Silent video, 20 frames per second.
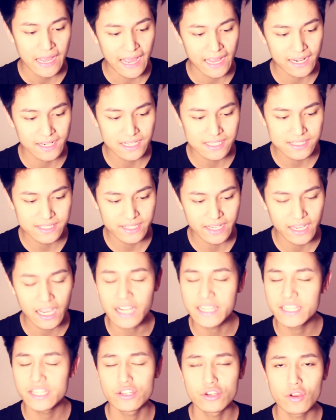and let's say
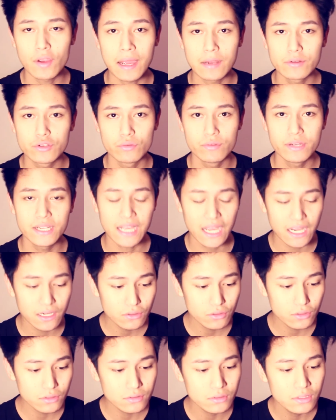I didn't know how to read
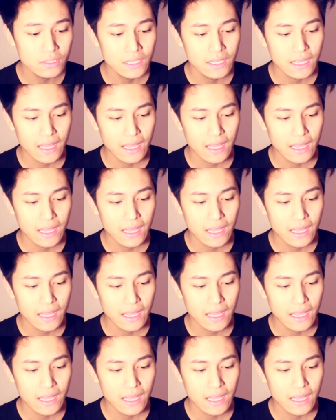Hangul,